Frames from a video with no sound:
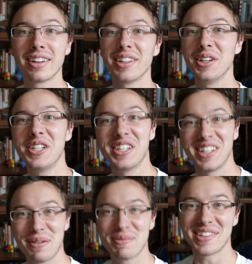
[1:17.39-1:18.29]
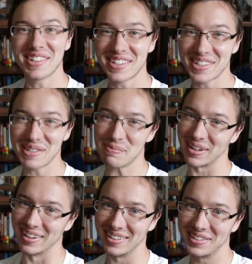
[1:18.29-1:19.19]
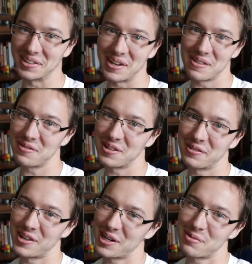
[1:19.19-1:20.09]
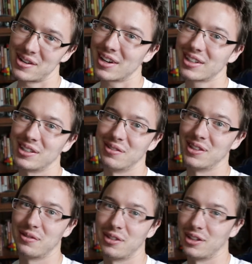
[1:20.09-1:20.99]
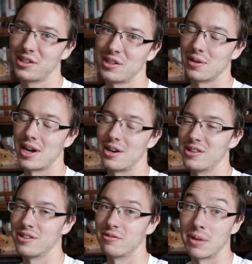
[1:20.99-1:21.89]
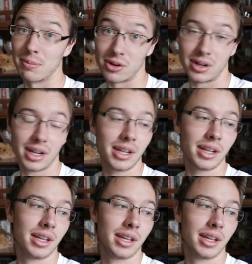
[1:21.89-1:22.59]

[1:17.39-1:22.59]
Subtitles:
Usually I'm still sleeping, so I feel very productive in the first 2 hours of my morning.